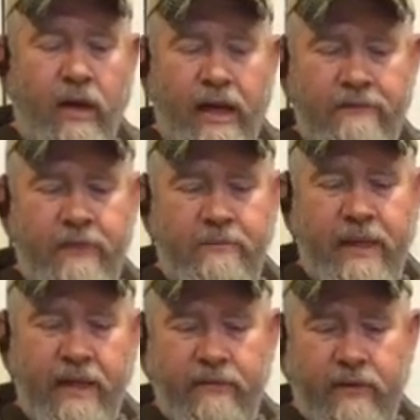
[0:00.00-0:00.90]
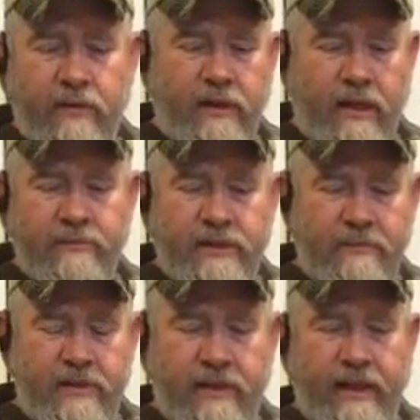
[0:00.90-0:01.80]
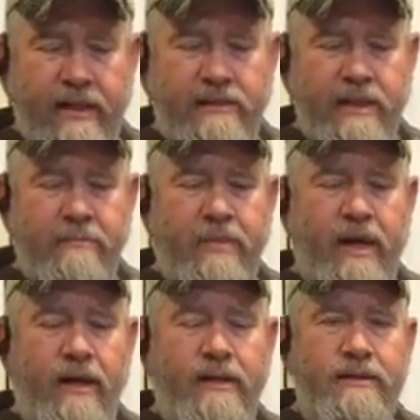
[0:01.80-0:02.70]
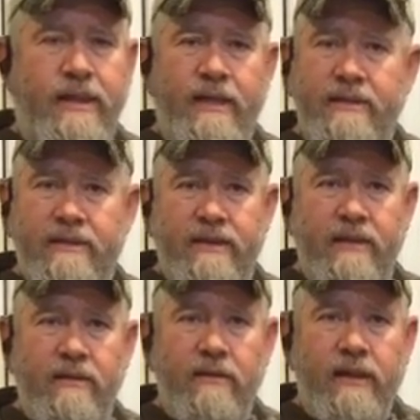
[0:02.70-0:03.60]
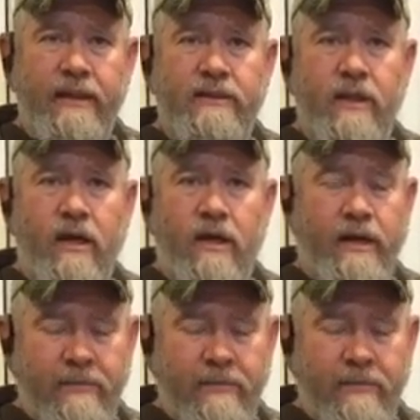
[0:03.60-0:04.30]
If a beaver comes up to this and barely touches it, he's caught.